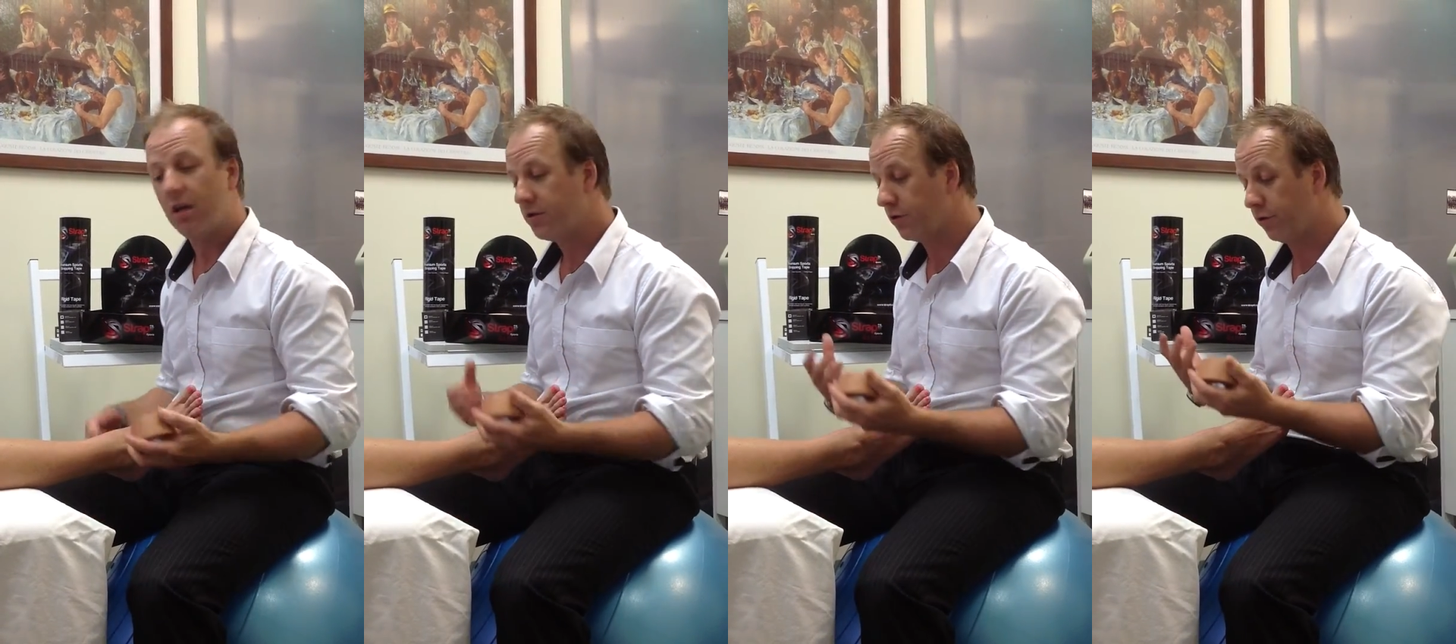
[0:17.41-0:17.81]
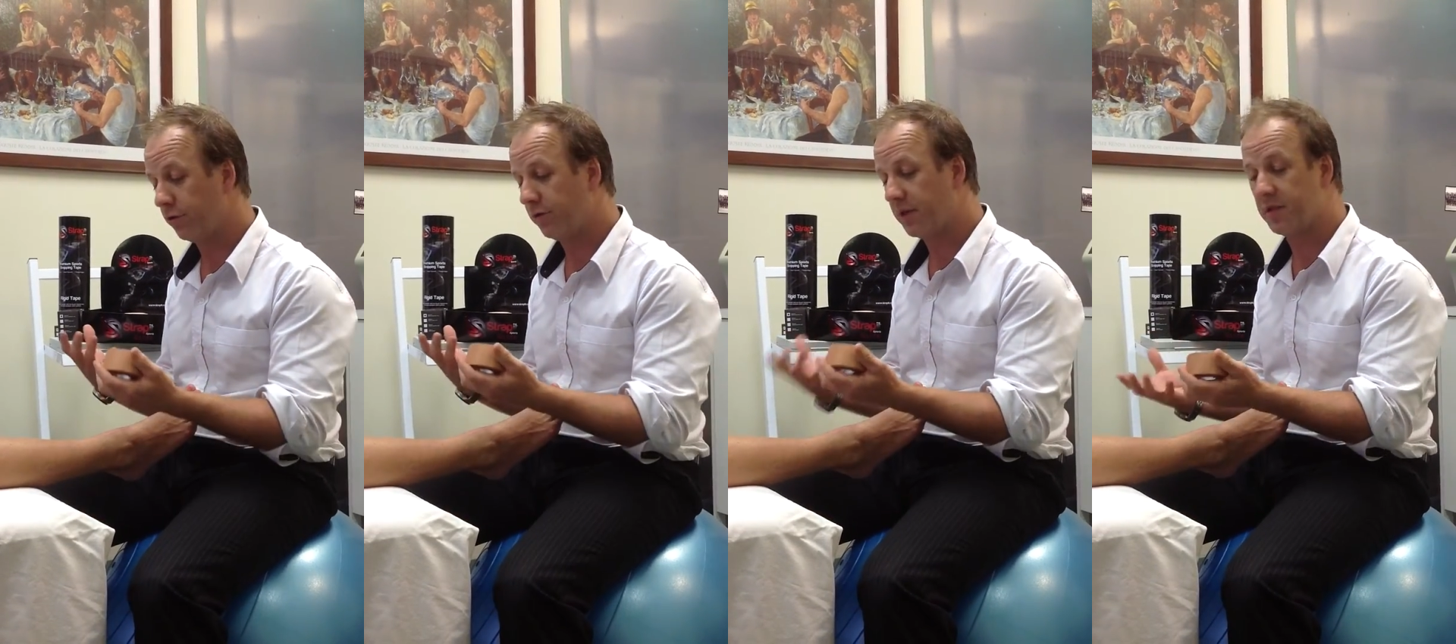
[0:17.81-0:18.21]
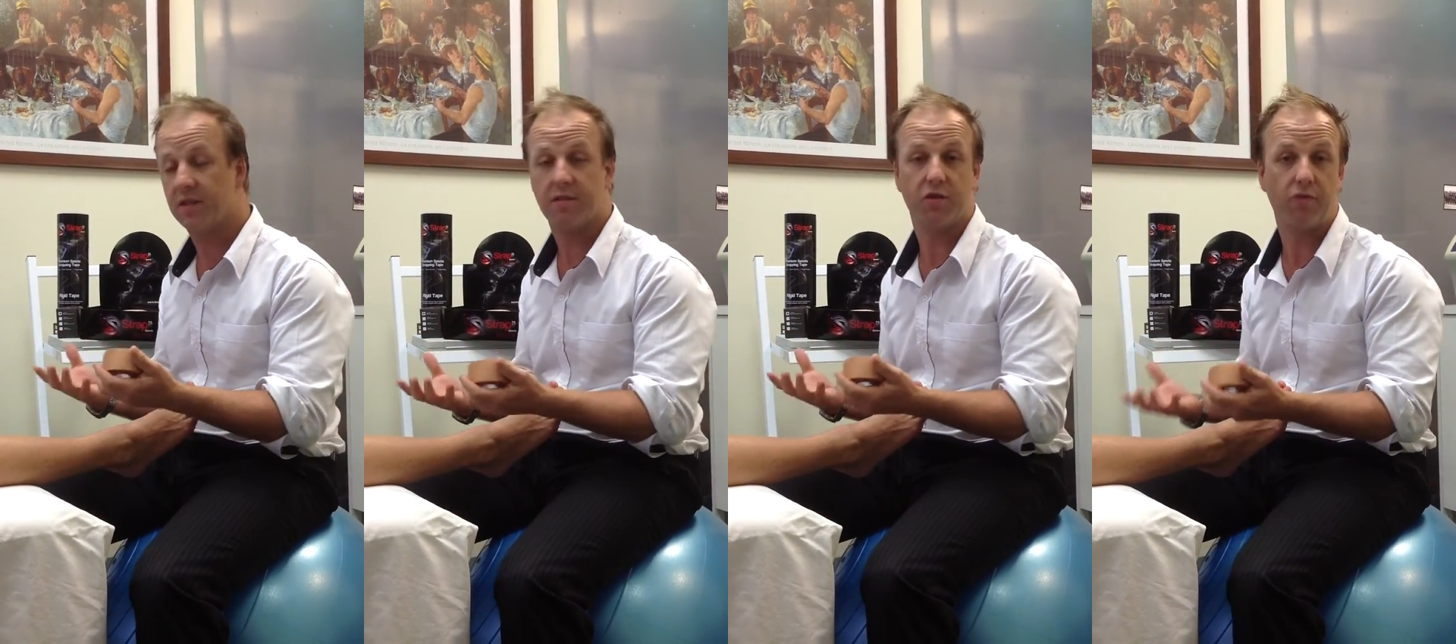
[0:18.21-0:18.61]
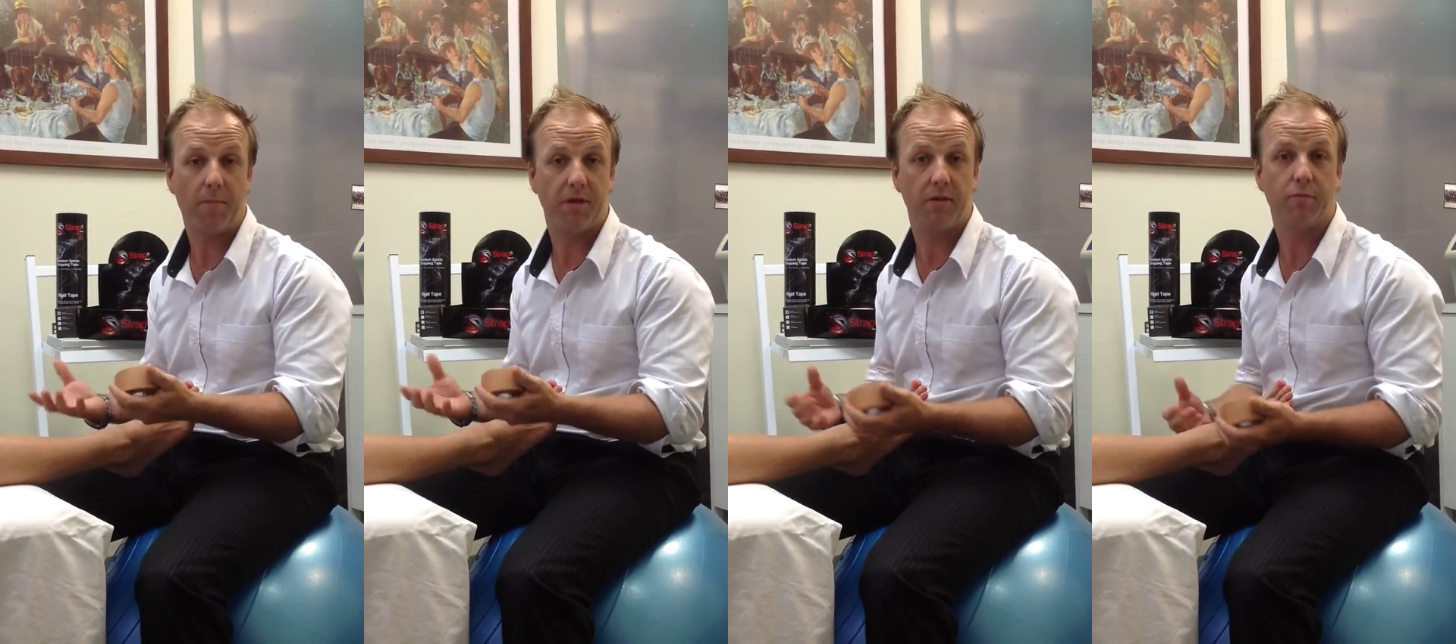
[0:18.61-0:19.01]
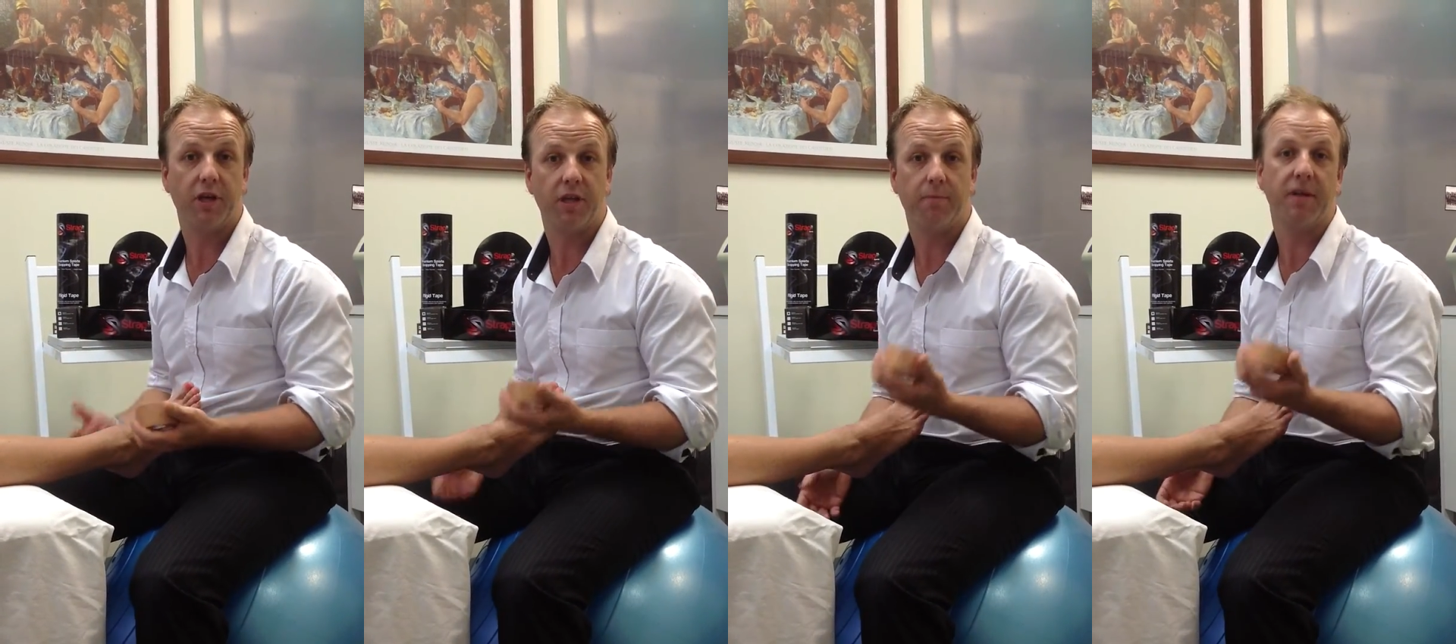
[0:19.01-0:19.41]
to assist Strap-it in
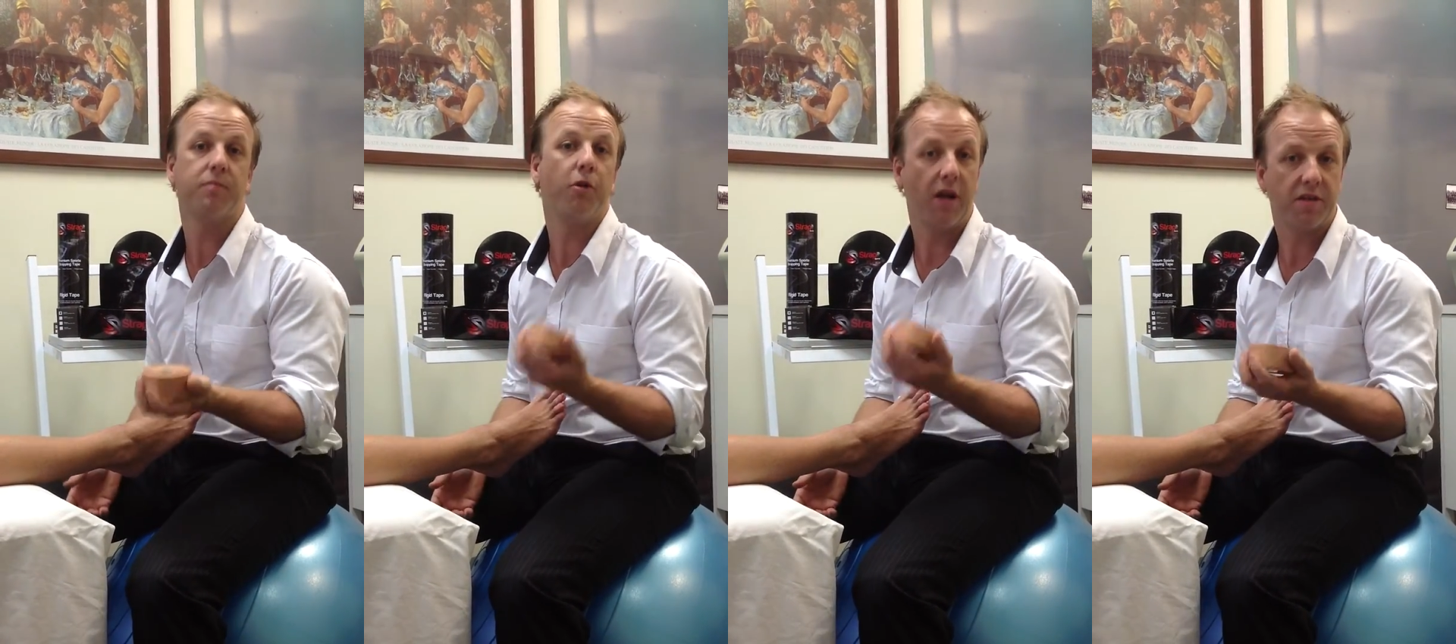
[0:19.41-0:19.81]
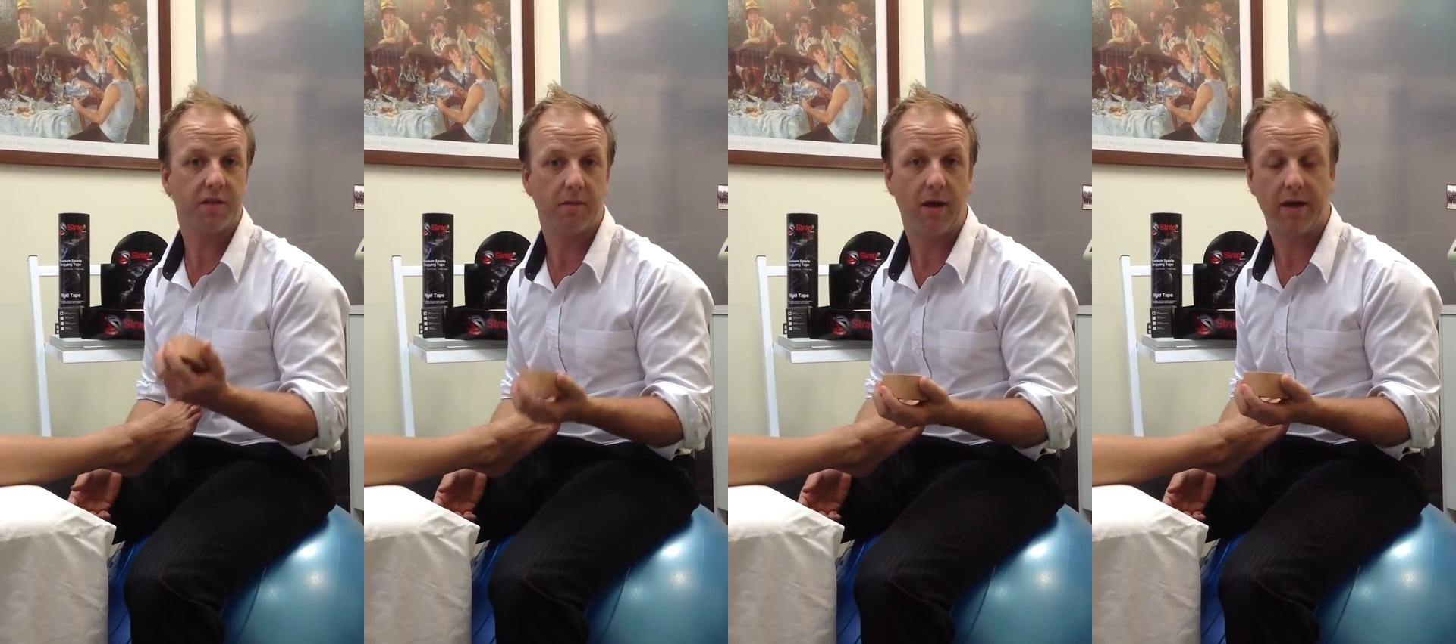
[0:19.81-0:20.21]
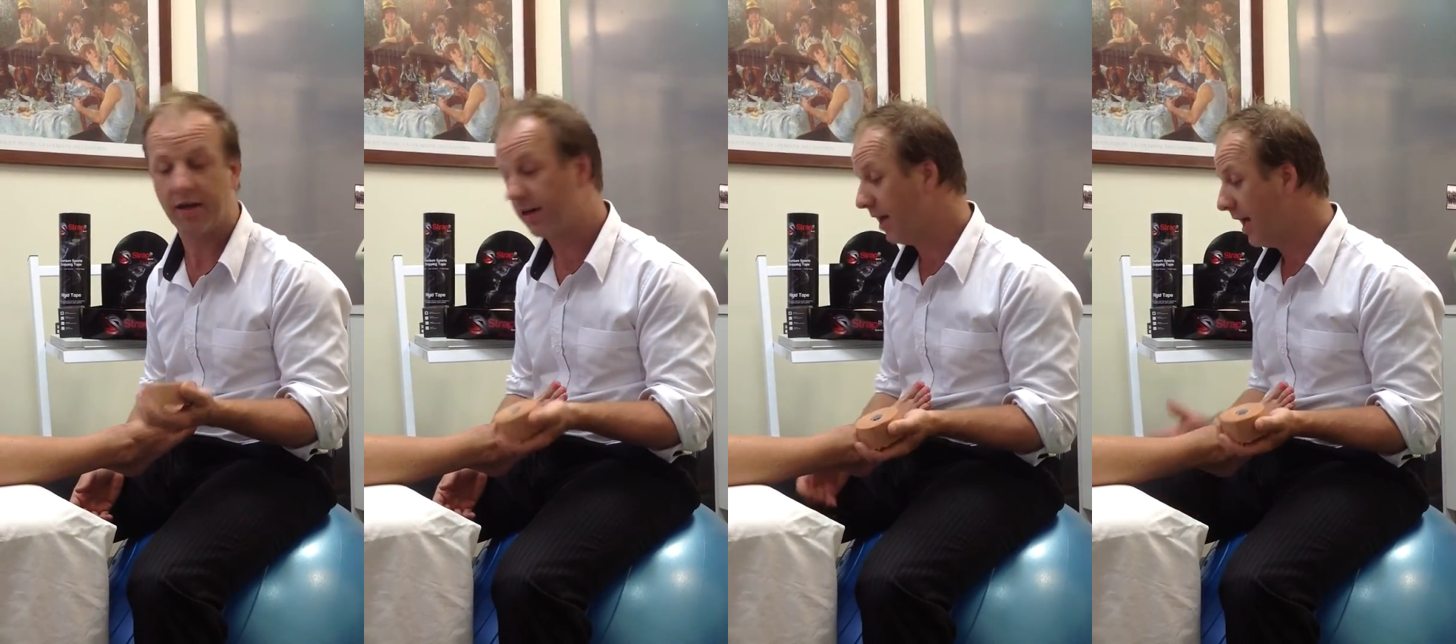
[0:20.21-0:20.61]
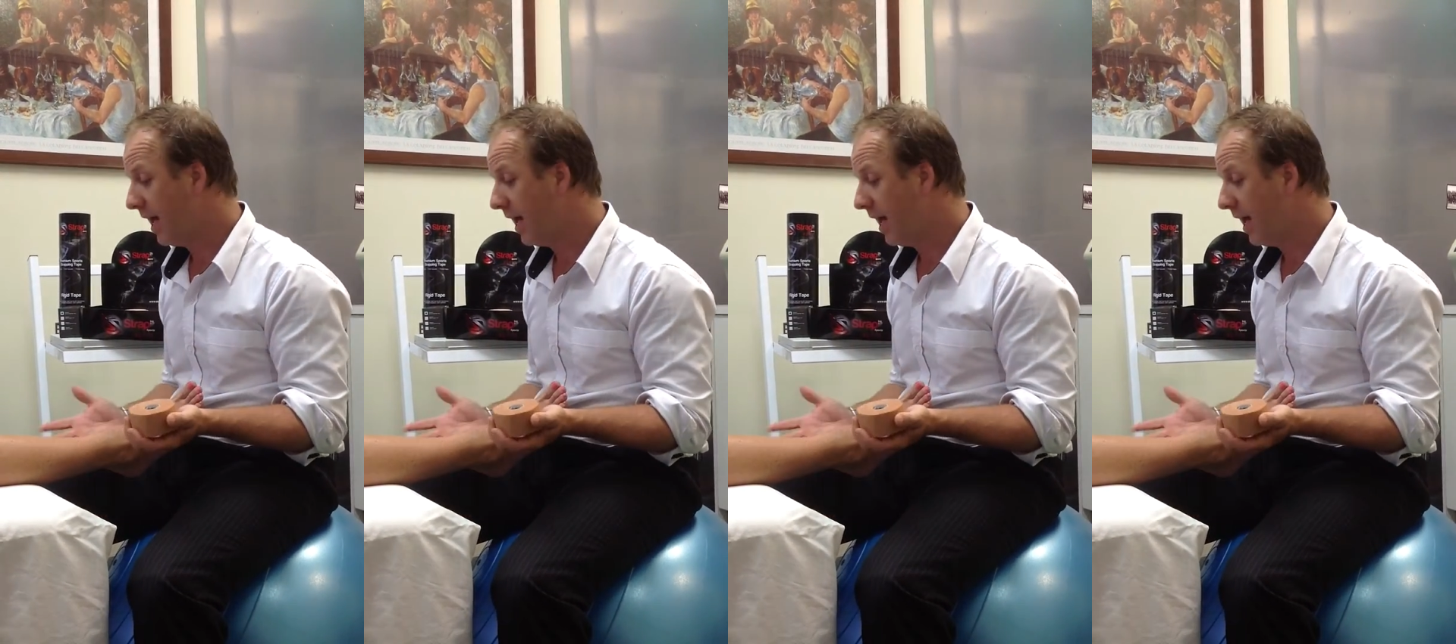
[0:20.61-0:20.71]
bringing the best products to the market.